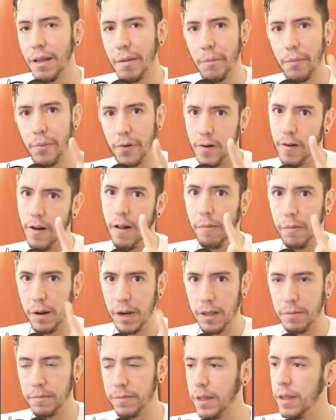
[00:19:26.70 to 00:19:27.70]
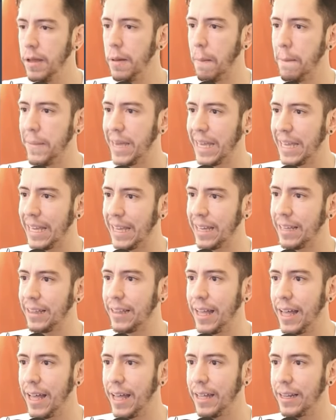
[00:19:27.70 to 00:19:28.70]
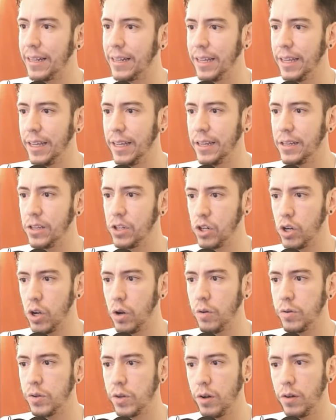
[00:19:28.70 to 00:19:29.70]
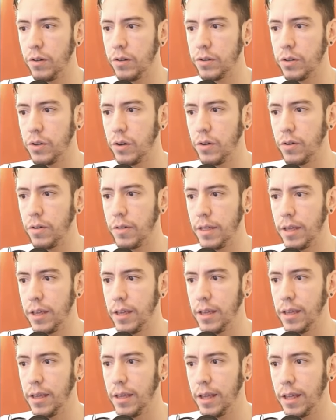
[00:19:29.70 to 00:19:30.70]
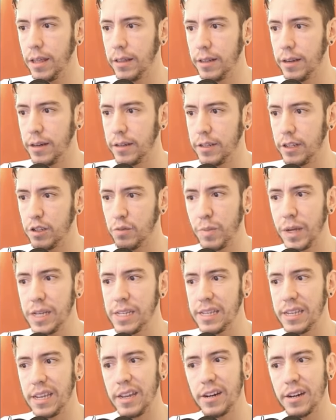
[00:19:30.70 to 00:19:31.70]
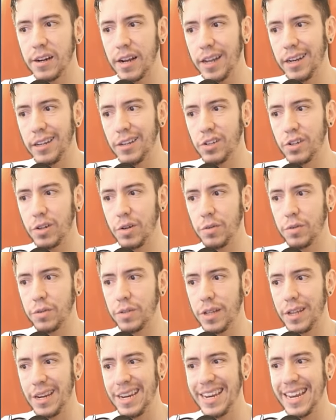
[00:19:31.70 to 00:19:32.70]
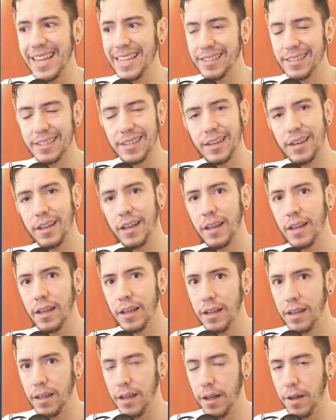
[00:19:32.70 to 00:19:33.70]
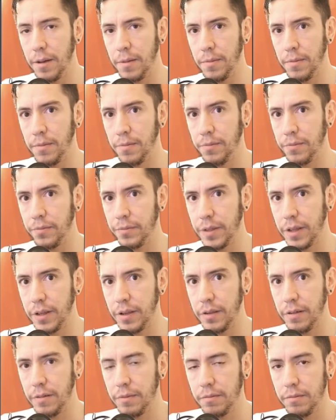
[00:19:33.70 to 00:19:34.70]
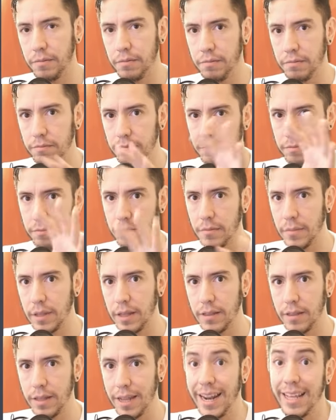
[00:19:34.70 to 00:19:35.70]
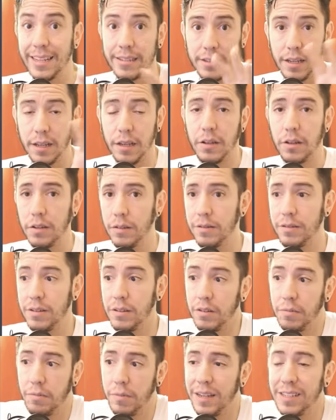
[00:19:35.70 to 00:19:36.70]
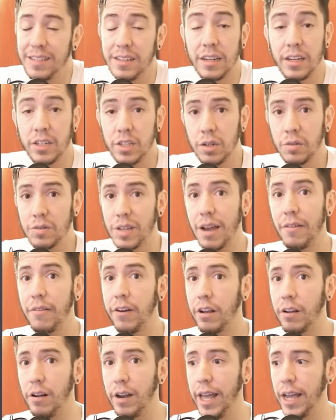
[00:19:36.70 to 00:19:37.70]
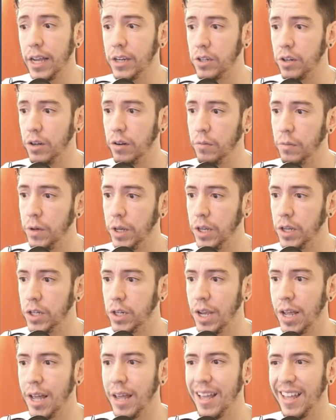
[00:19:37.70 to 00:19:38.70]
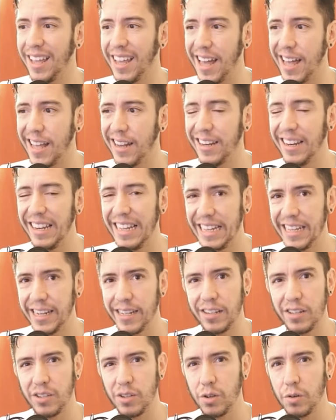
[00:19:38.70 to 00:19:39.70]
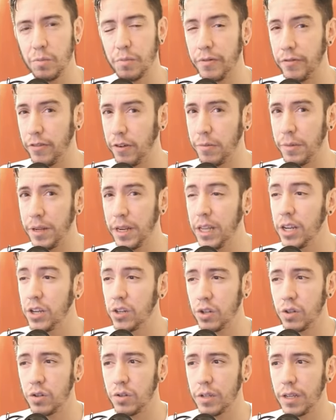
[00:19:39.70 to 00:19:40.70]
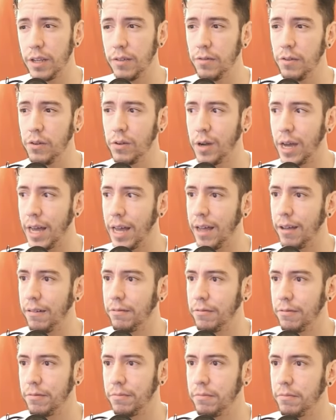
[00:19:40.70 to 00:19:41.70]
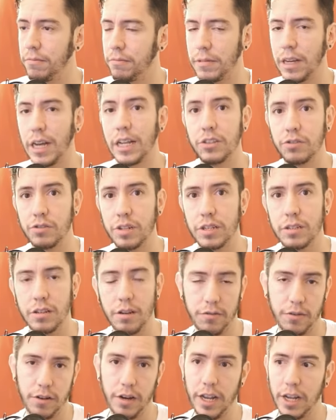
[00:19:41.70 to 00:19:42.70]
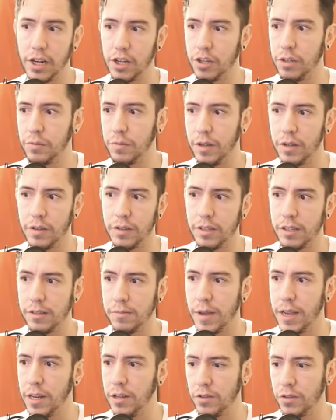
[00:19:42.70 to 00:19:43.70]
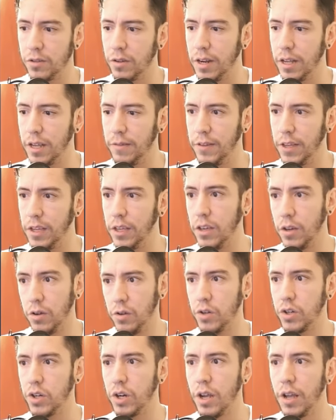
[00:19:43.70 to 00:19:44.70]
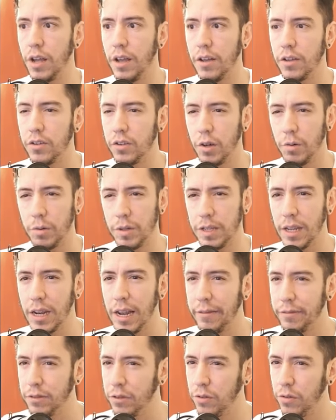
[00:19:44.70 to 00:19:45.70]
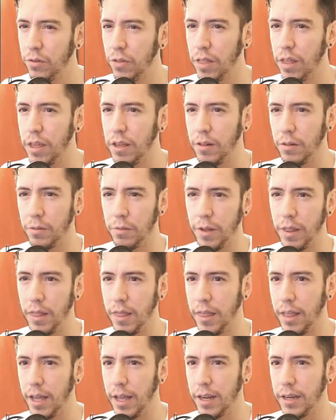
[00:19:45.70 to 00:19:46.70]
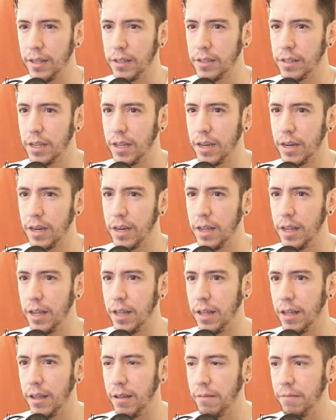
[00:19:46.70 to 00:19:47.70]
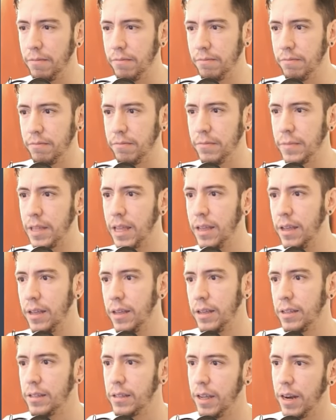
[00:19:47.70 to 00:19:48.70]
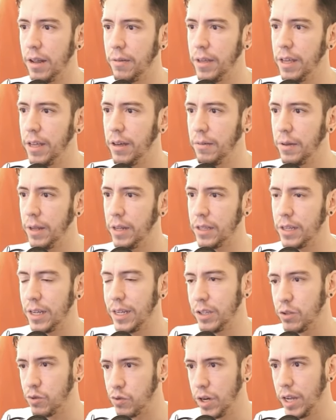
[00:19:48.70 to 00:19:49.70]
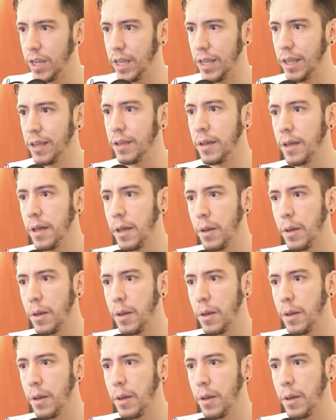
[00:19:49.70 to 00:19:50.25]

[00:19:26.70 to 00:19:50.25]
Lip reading: Problem being that it shows also the there's a space here, and it shows the nested the nesting. It basically shows every collection, which can lead to performance issues if you have hundreds of collections, because this menu is gonna be huge. So we still have to deal with that. It's gonna be a bit tricky,